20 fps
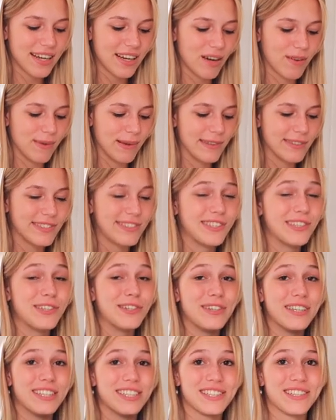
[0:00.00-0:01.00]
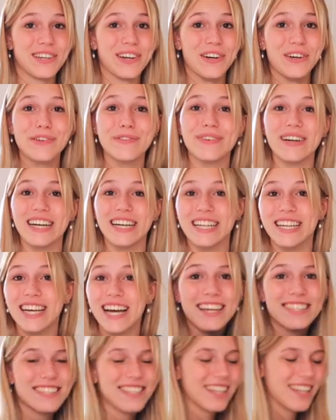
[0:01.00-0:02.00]
like almost 2 years ago, but
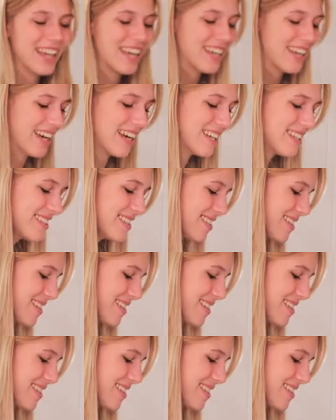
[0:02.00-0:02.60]
I still like it.